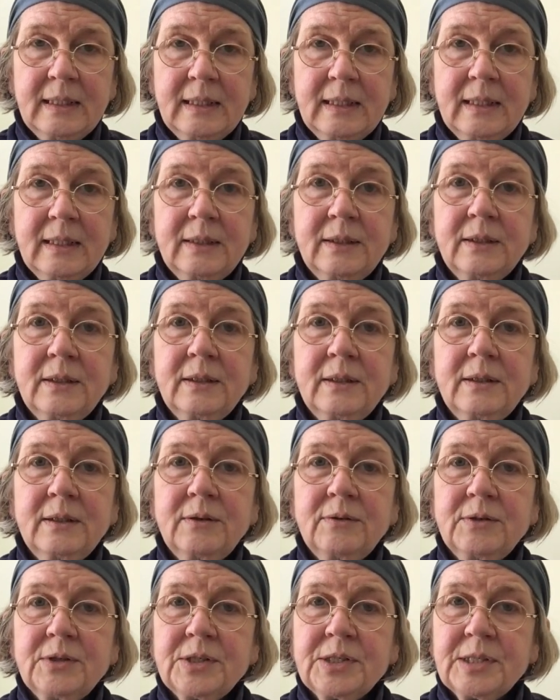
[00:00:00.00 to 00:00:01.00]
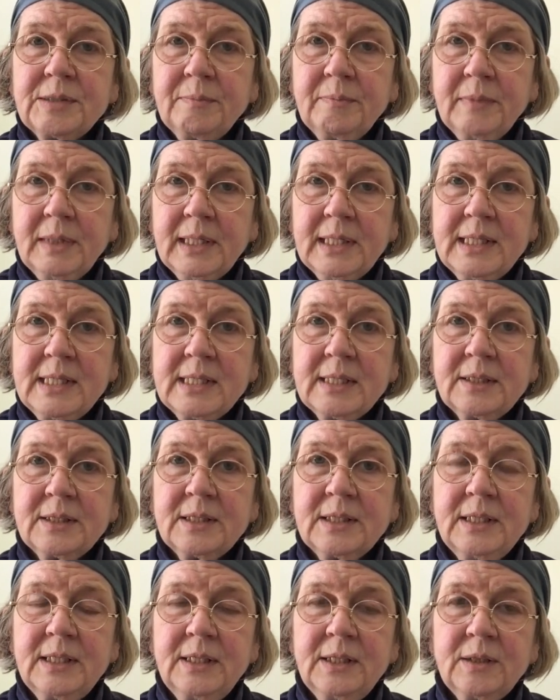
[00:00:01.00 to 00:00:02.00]
And there are some mice
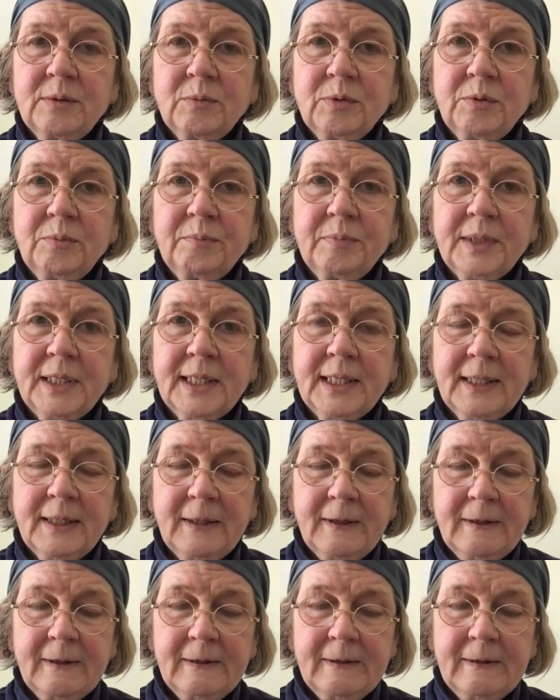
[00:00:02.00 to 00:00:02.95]
underneath the wood pile.